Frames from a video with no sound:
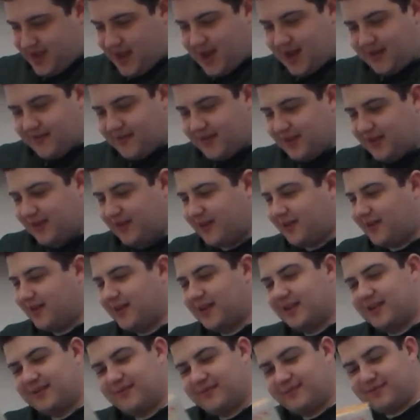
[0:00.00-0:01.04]
Donovan
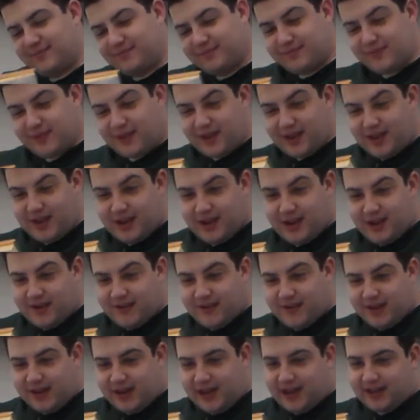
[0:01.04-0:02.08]
Hohn,
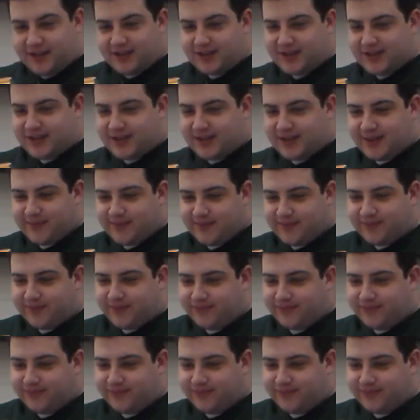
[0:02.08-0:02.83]
very interesting.